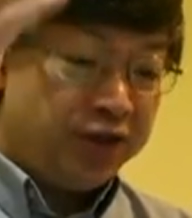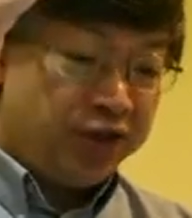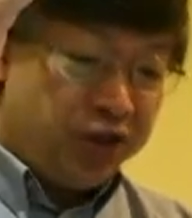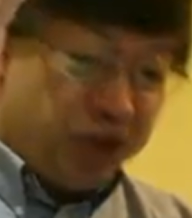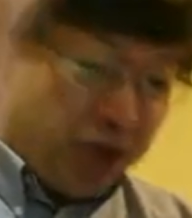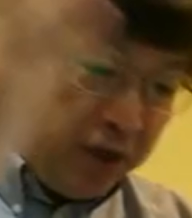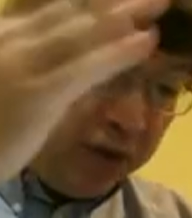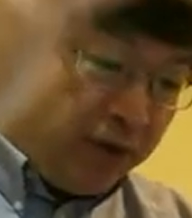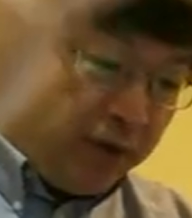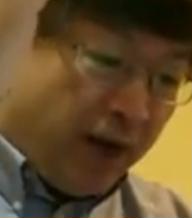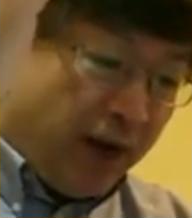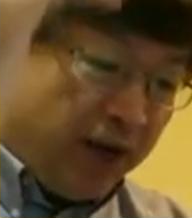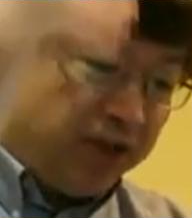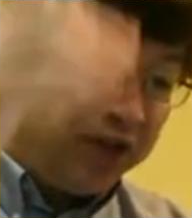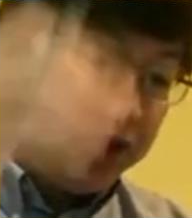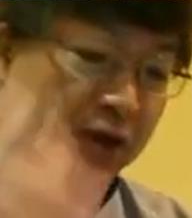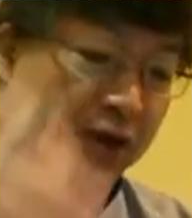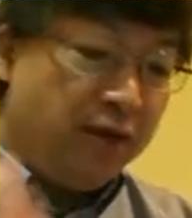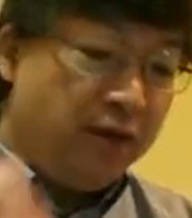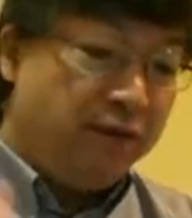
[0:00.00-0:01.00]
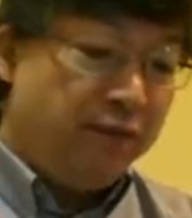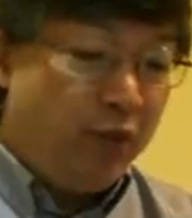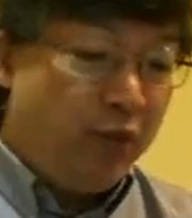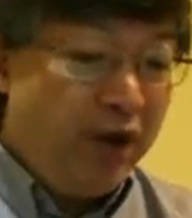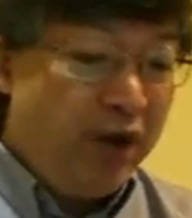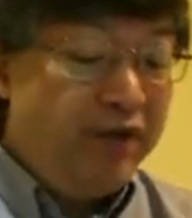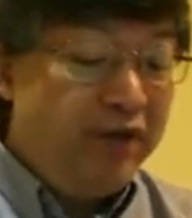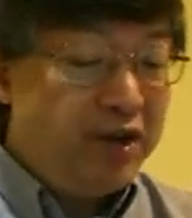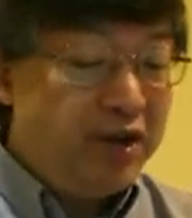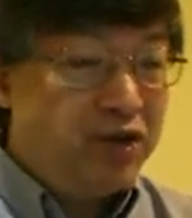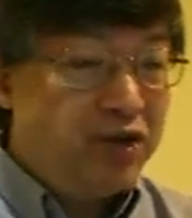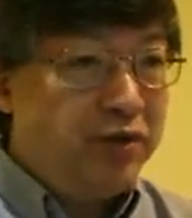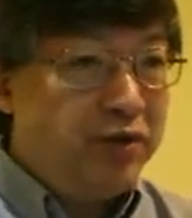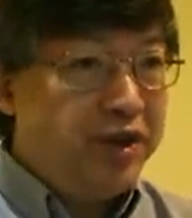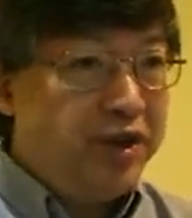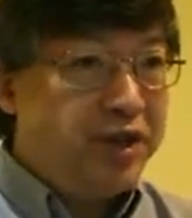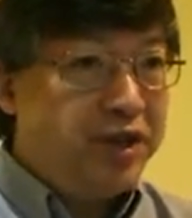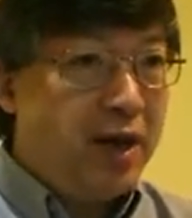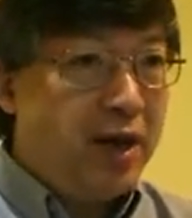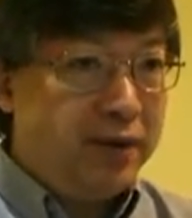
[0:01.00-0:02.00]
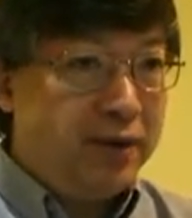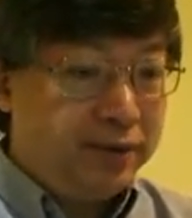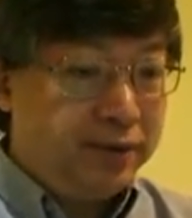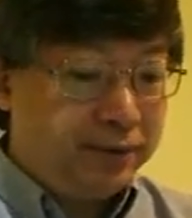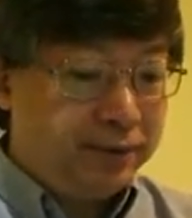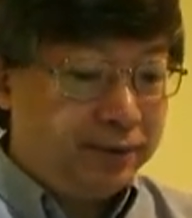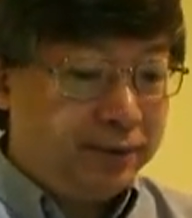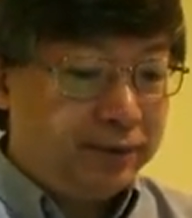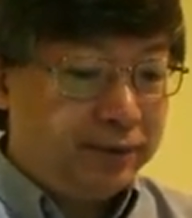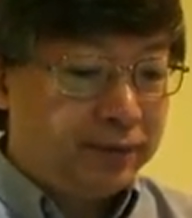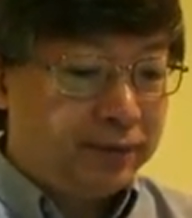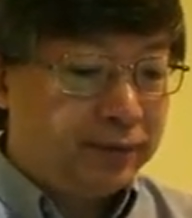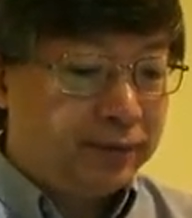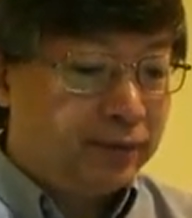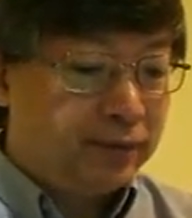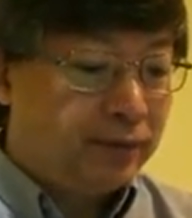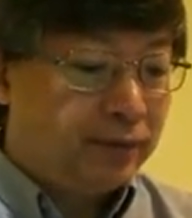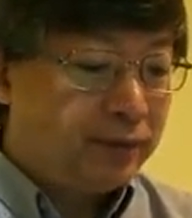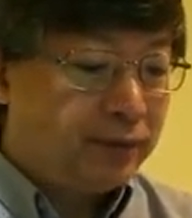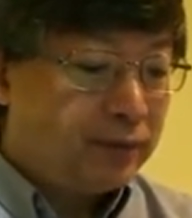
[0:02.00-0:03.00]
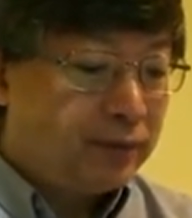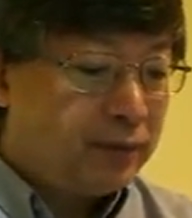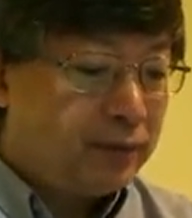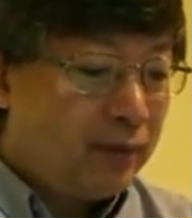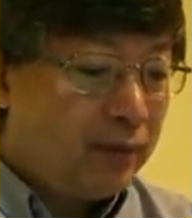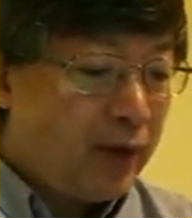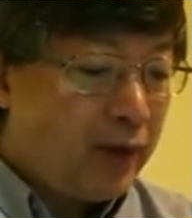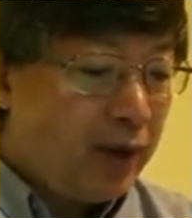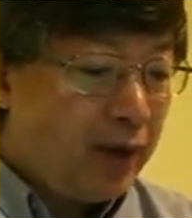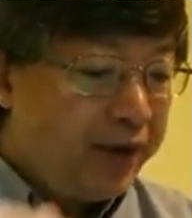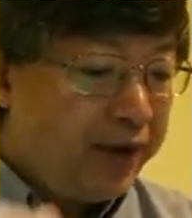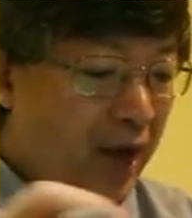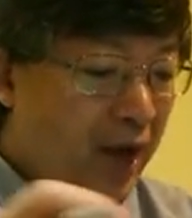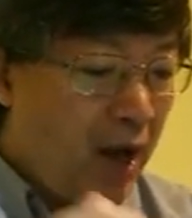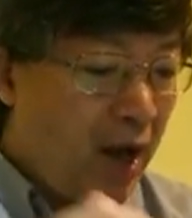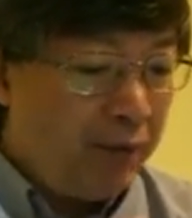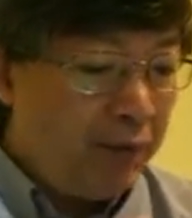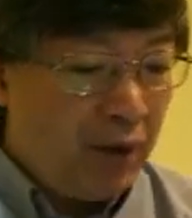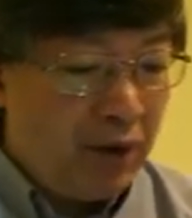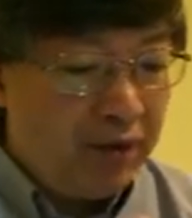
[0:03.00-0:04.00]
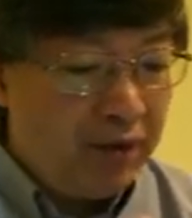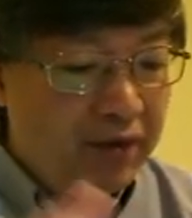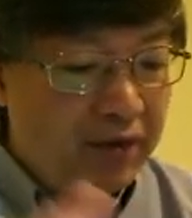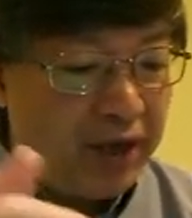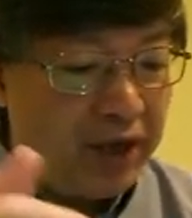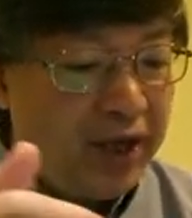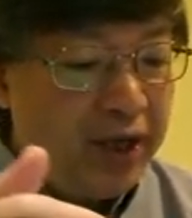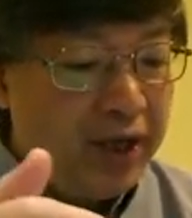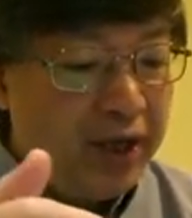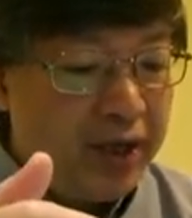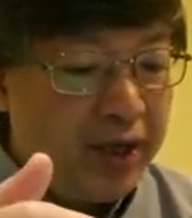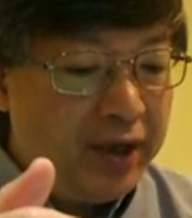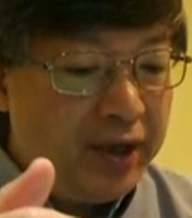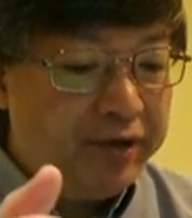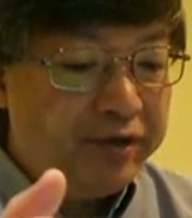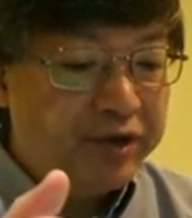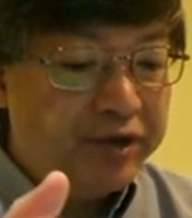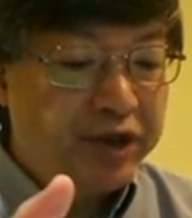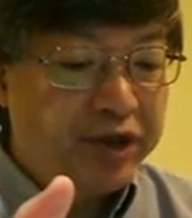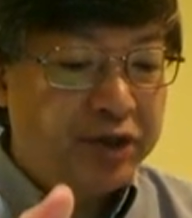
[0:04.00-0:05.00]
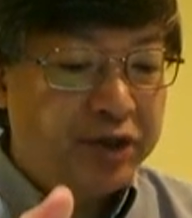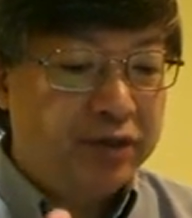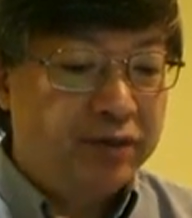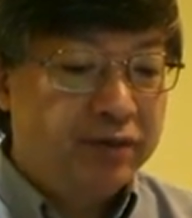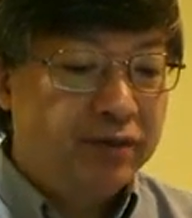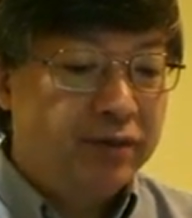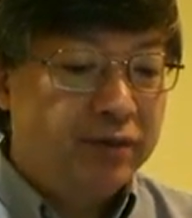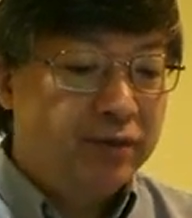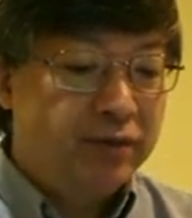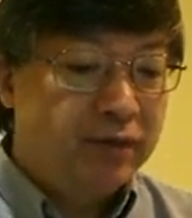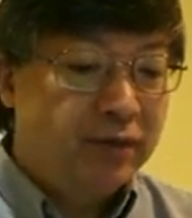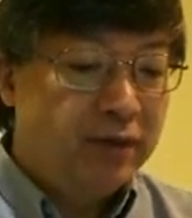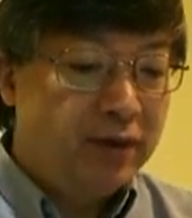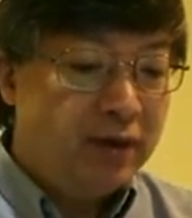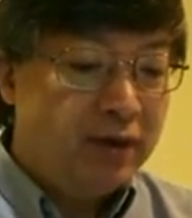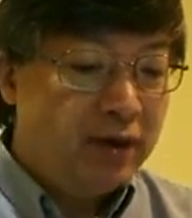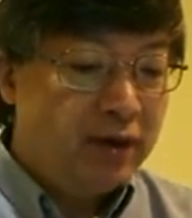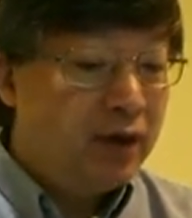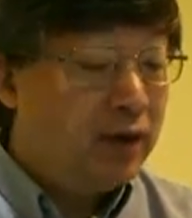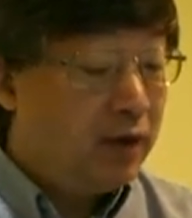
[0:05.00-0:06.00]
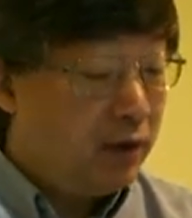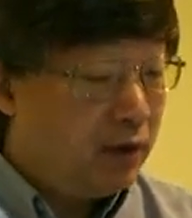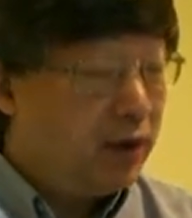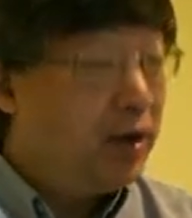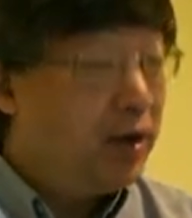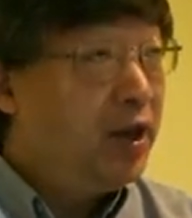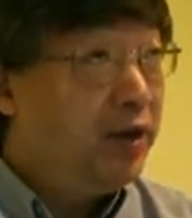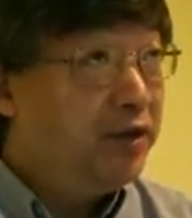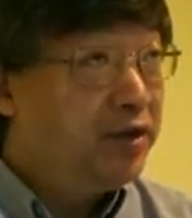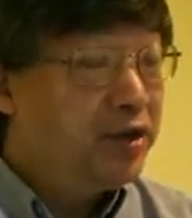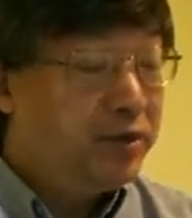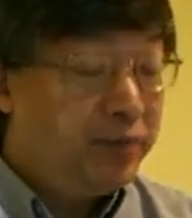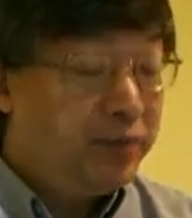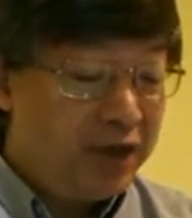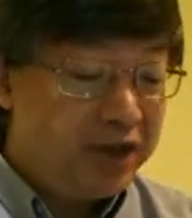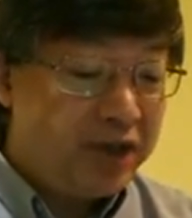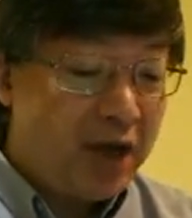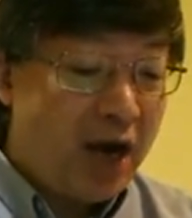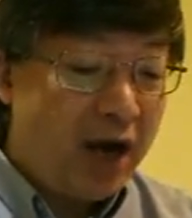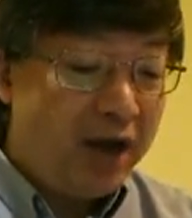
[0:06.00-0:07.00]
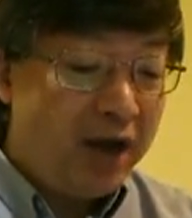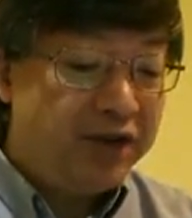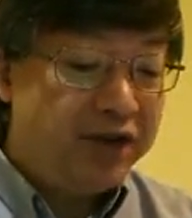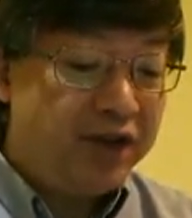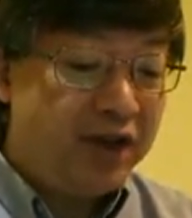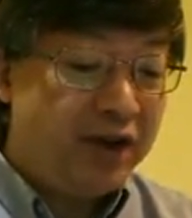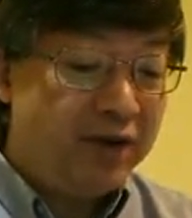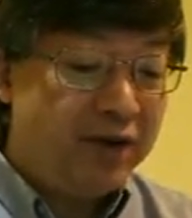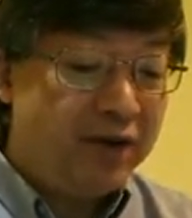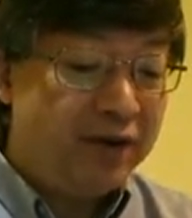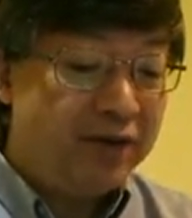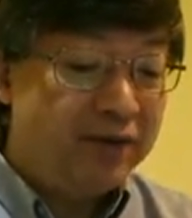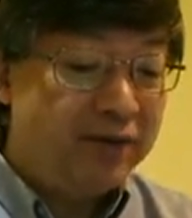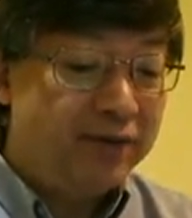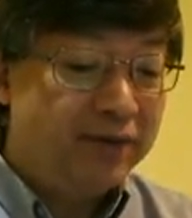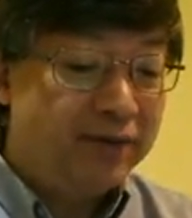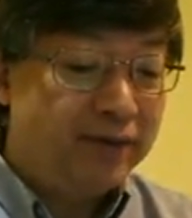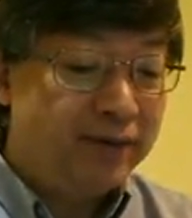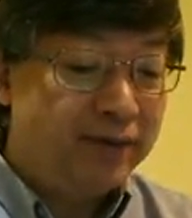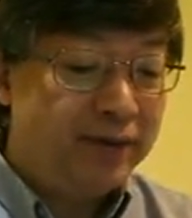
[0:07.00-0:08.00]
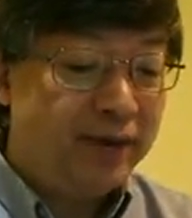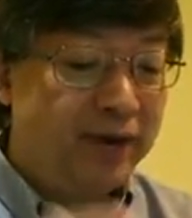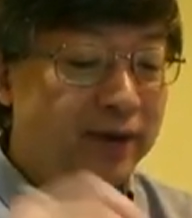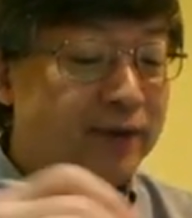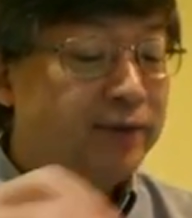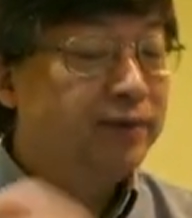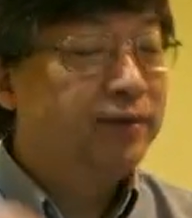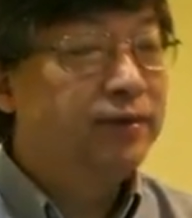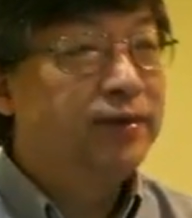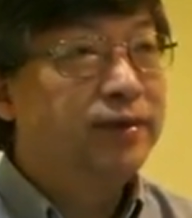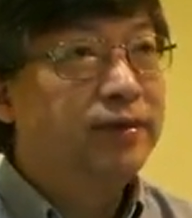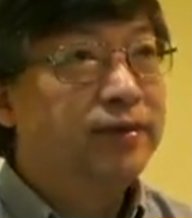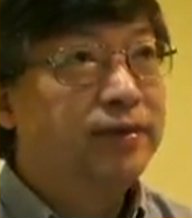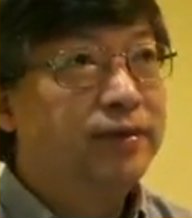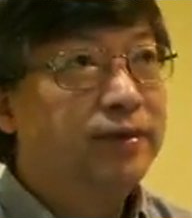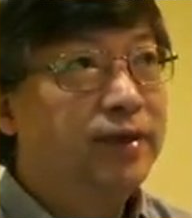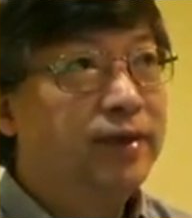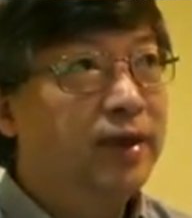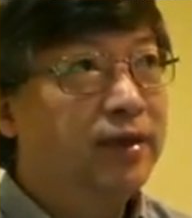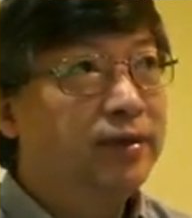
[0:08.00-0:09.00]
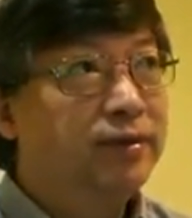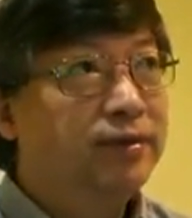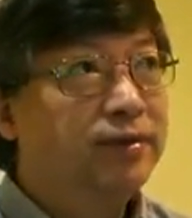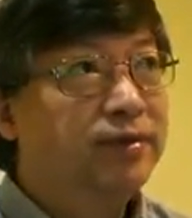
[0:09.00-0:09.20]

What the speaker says: Generalize the previous result. Number of leaves. Leaves means height 0. Okay? Yeah.